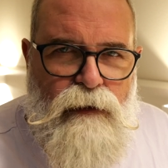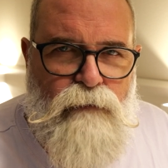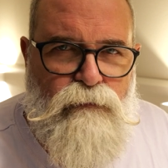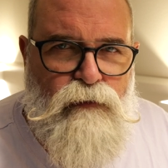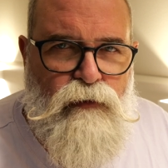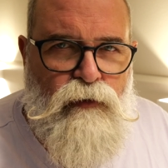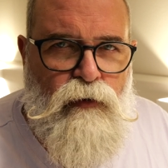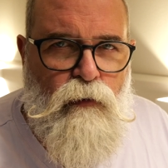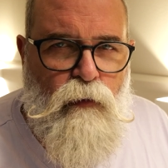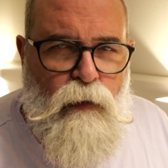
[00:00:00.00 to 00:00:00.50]

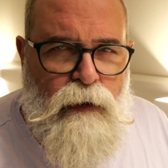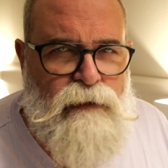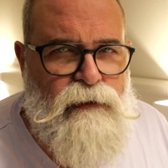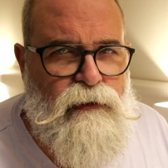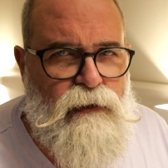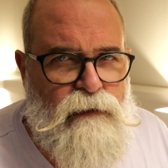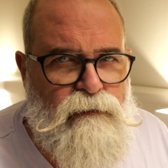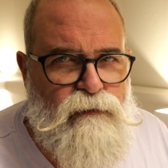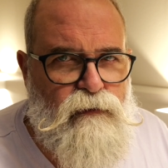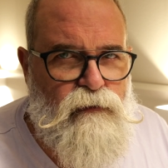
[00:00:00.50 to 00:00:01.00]
If you know when
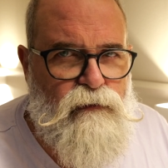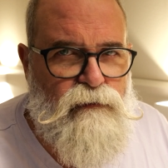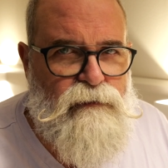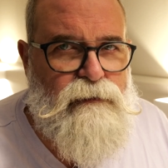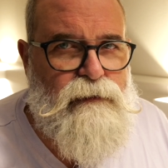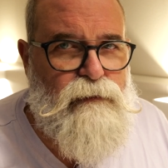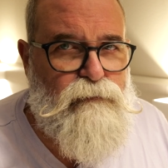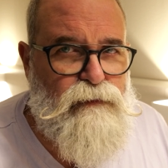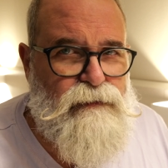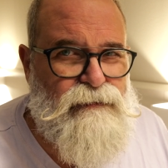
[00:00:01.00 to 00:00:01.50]
you're going to use
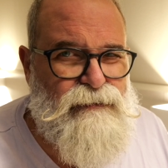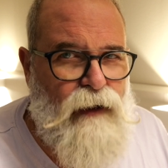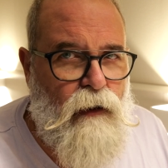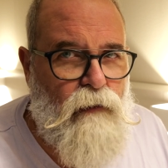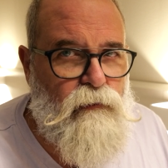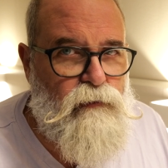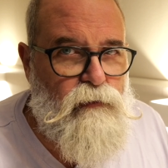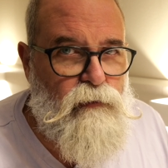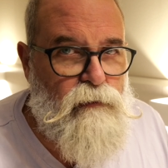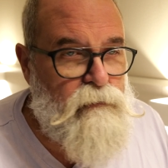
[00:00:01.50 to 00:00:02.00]
it, if it's
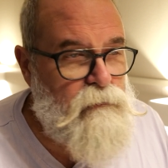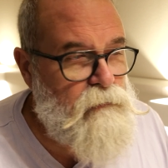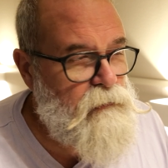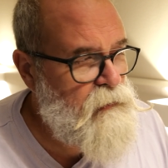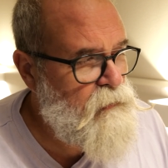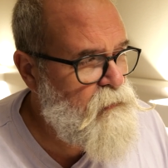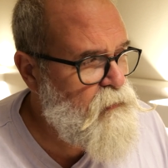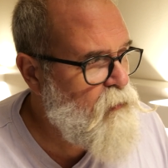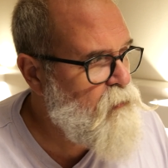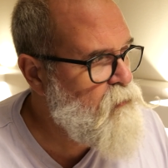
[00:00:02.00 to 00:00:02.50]
outdoor,
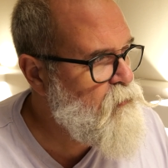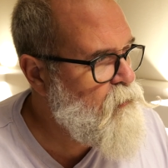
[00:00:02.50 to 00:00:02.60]
indoor,